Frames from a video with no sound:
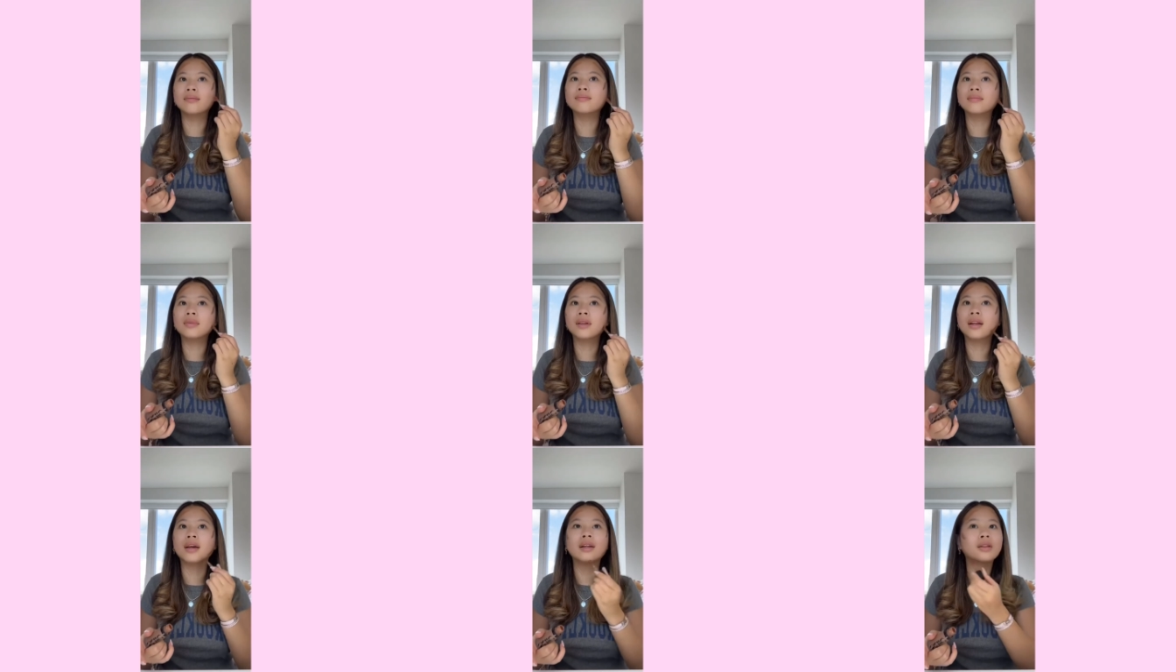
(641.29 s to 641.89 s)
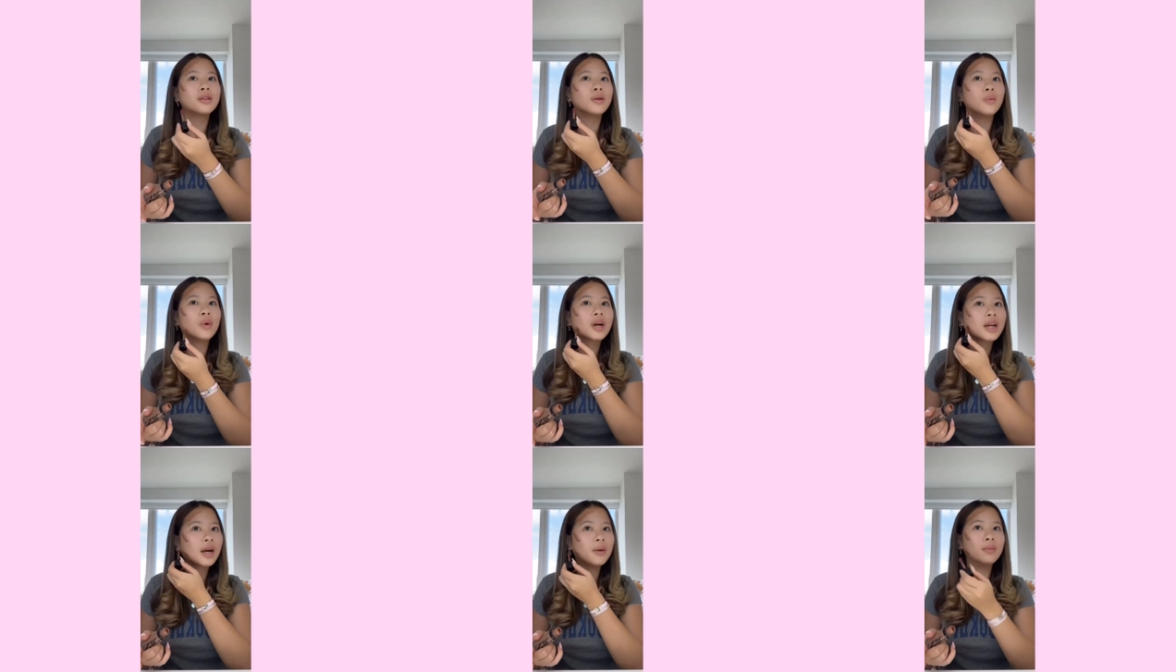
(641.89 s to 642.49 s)
like the
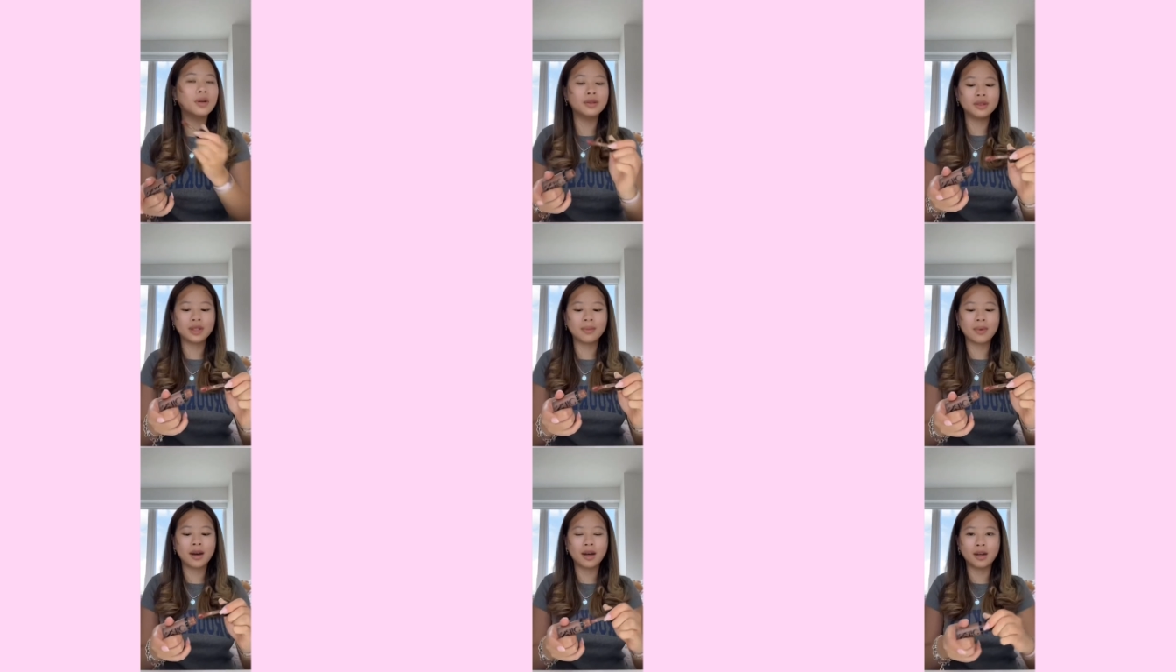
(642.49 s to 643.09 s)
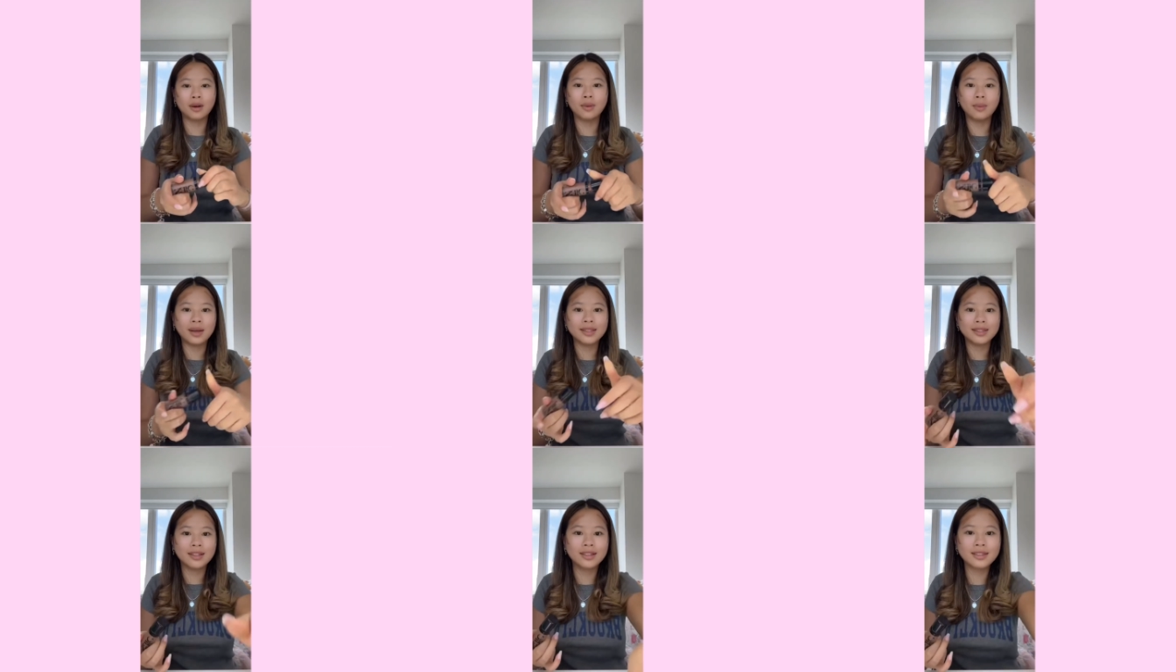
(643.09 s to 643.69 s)
workout mood, so I'm not gonna waste
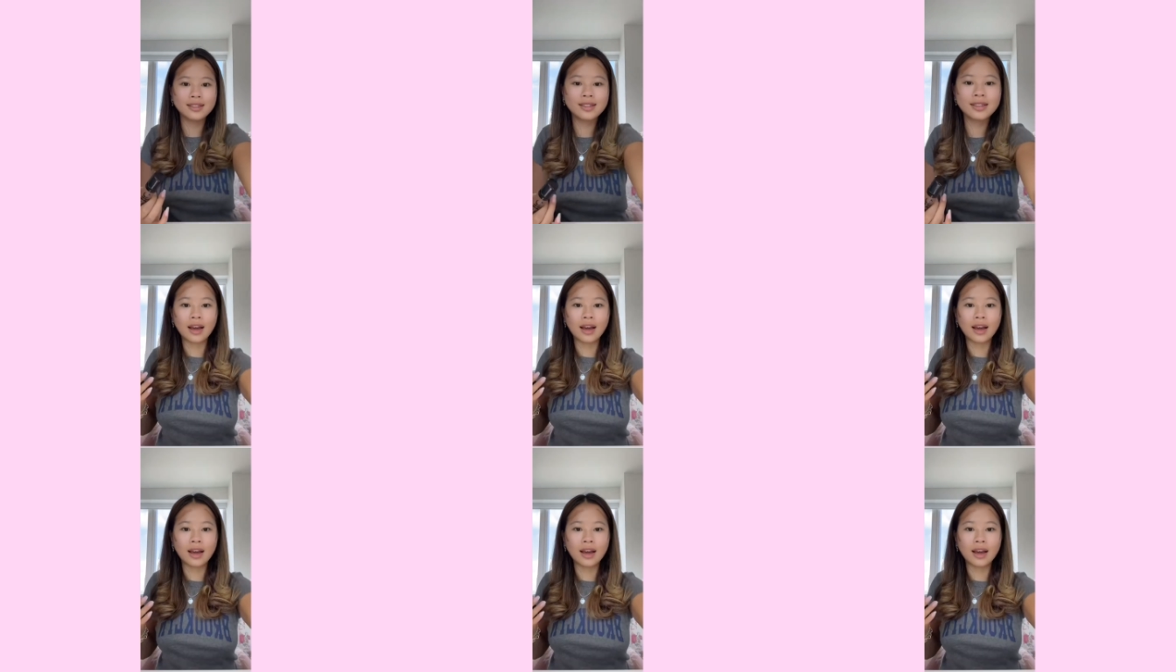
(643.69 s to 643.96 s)
this.